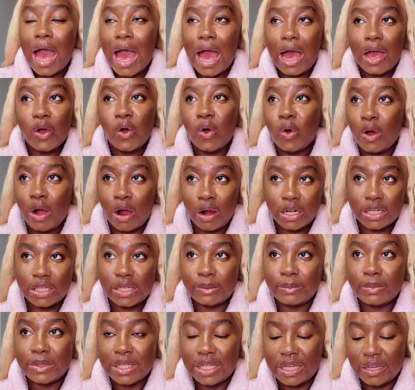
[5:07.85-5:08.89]
I
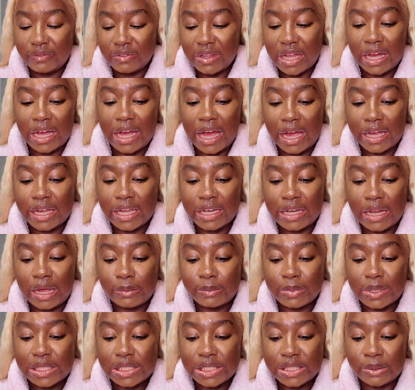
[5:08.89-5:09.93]
wholeheartedly believe that God
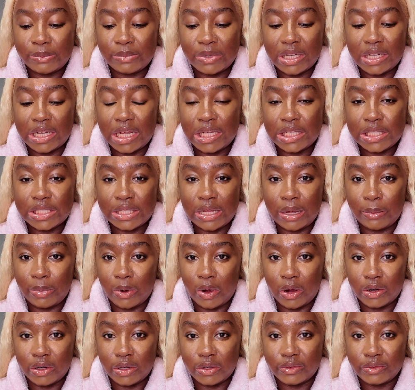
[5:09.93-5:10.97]
cannot bless something that he's not
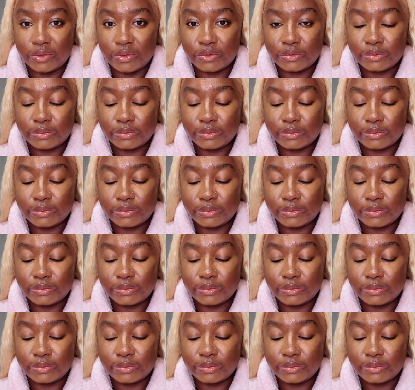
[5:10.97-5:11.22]
part of.